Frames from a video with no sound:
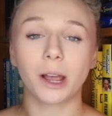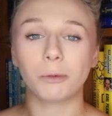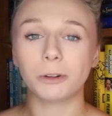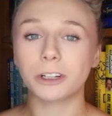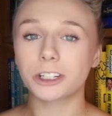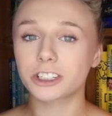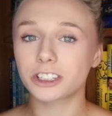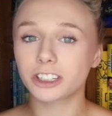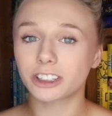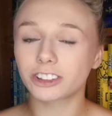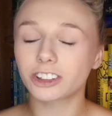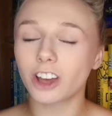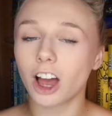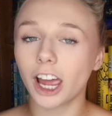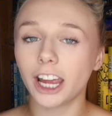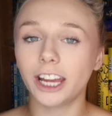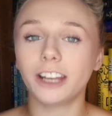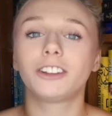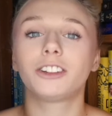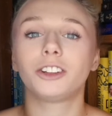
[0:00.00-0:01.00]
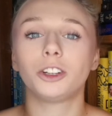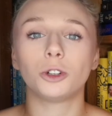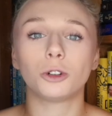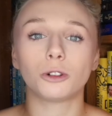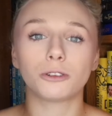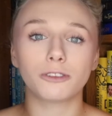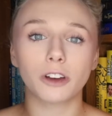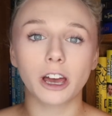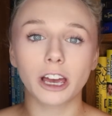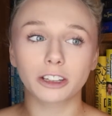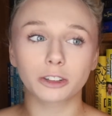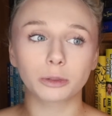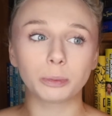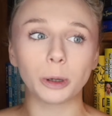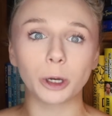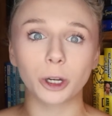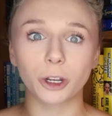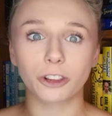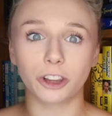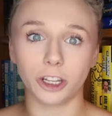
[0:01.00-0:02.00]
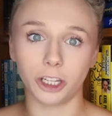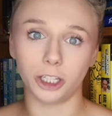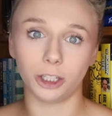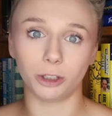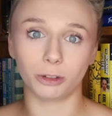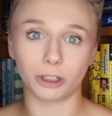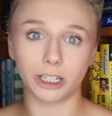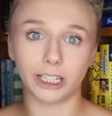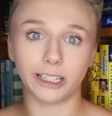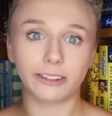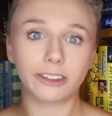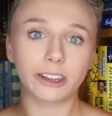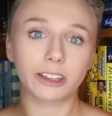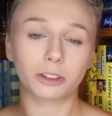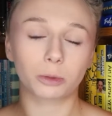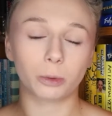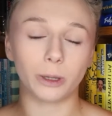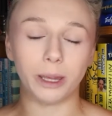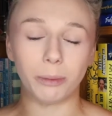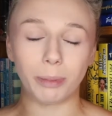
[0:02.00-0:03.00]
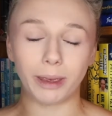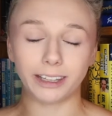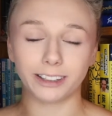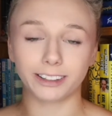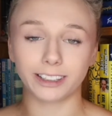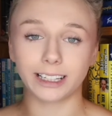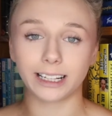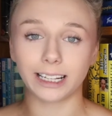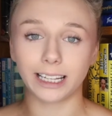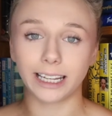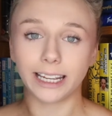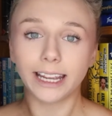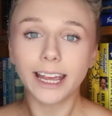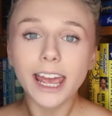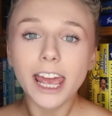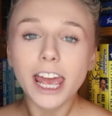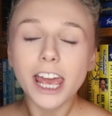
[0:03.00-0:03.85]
which decides your first book that you read this week, basically.